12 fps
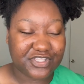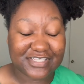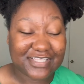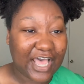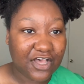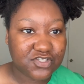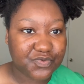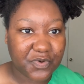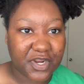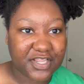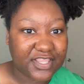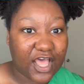this
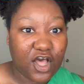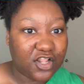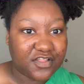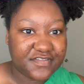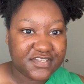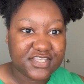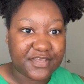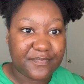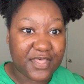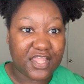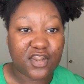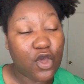housework that all of these like
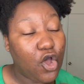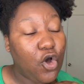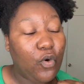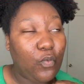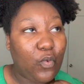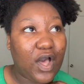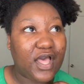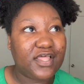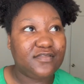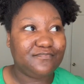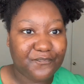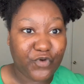men
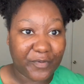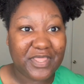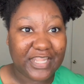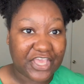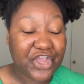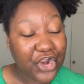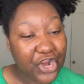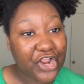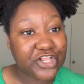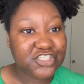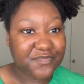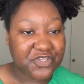want women like
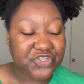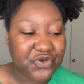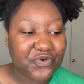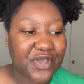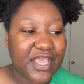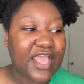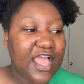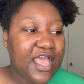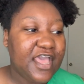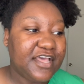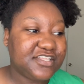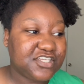her to be doing.
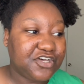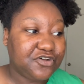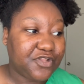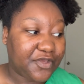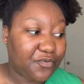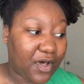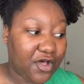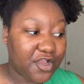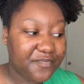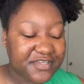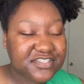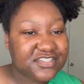And so like while her
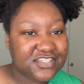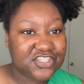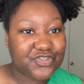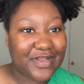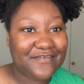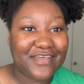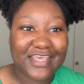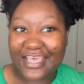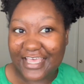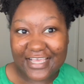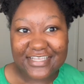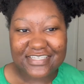business is thriving,
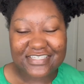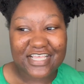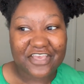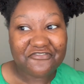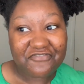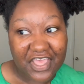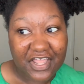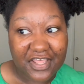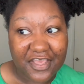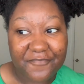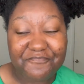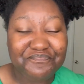his is like
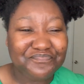failing.